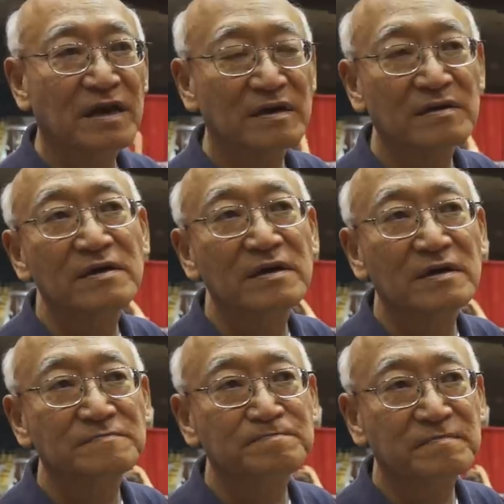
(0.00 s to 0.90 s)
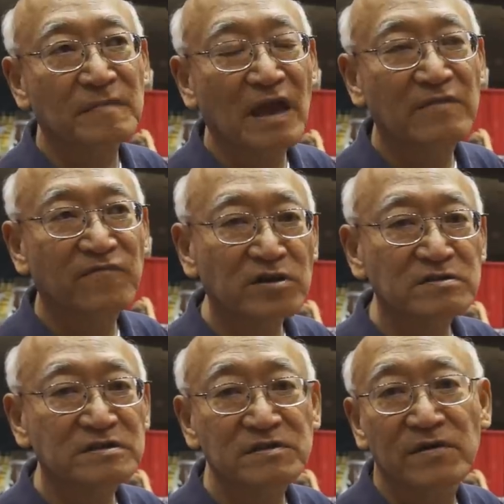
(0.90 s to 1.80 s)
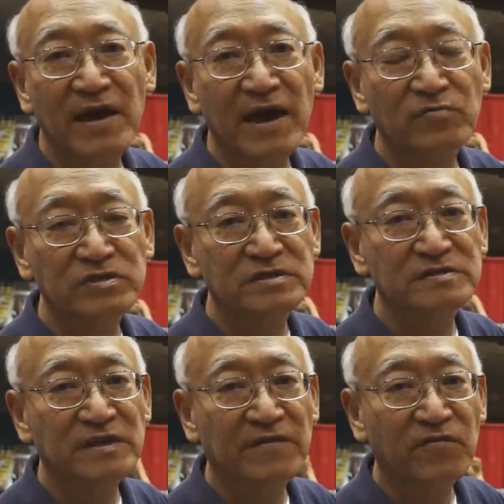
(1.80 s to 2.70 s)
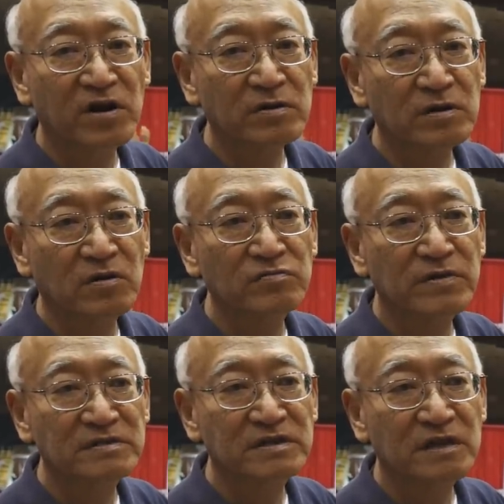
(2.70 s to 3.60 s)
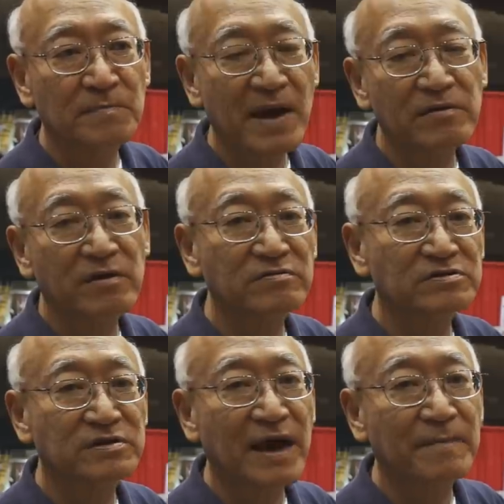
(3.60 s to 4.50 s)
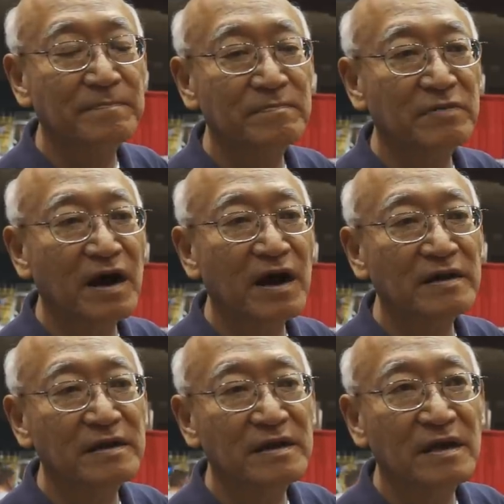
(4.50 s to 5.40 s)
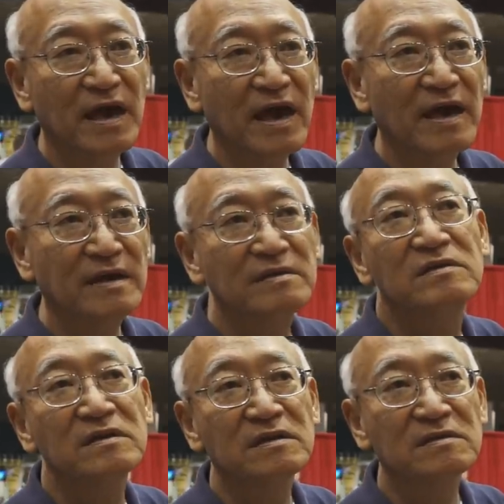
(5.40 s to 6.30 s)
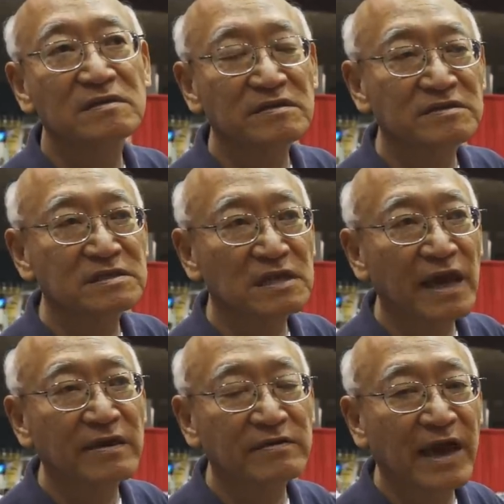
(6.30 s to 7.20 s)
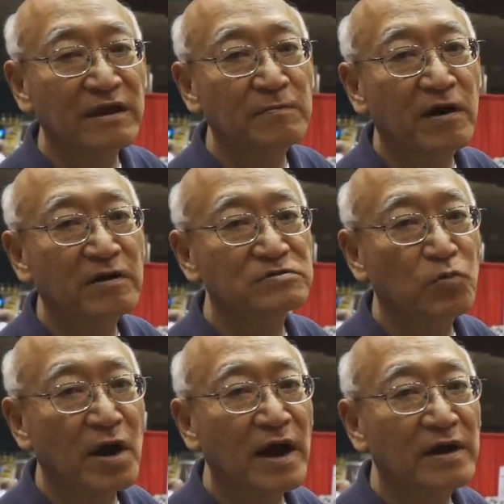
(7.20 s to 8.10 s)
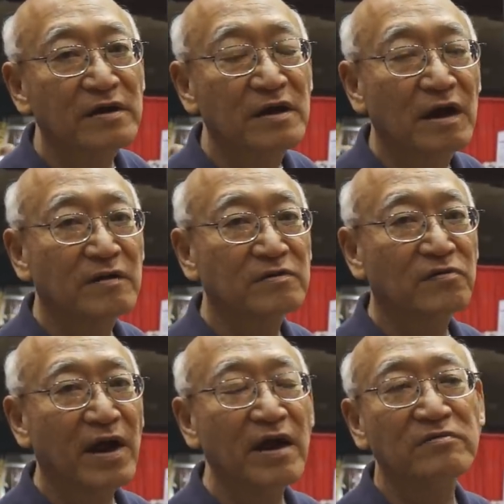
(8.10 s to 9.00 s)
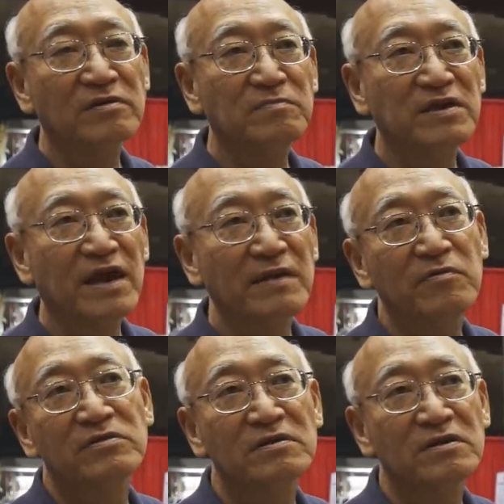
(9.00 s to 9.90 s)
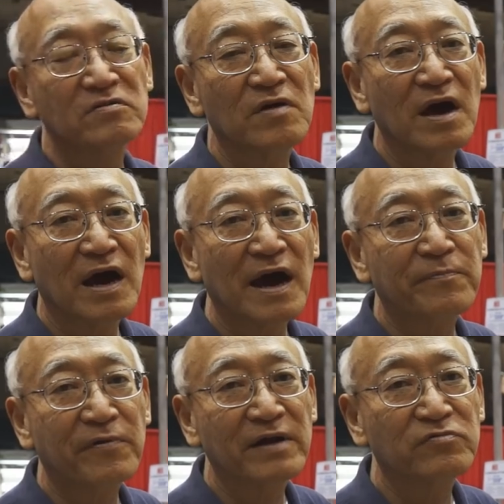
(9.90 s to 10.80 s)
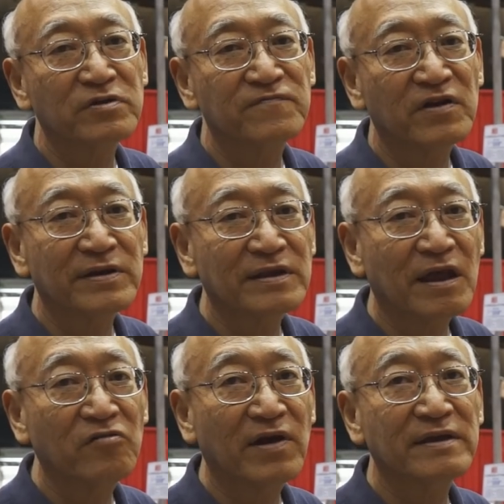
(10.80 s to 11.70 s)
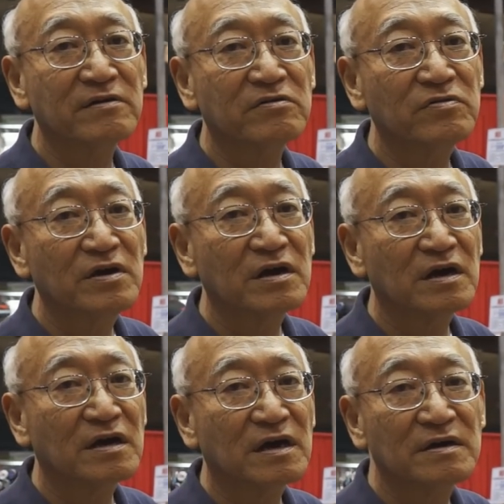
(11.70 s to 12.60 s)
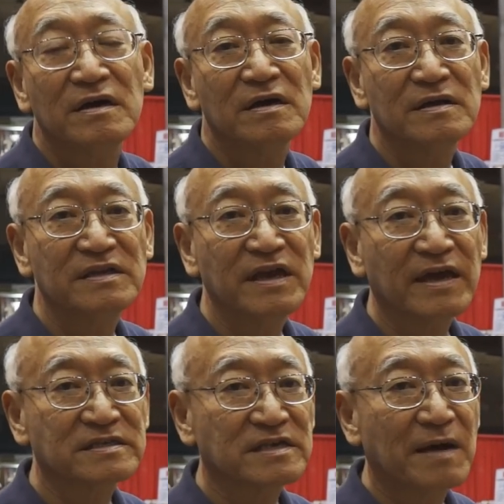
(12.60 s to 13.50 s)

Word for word: uh, a version of that, which is a vertical that you can mount on a tripod, and you can just lay a counterpoise wire on the ground and be able to operate with very low angle uh, DX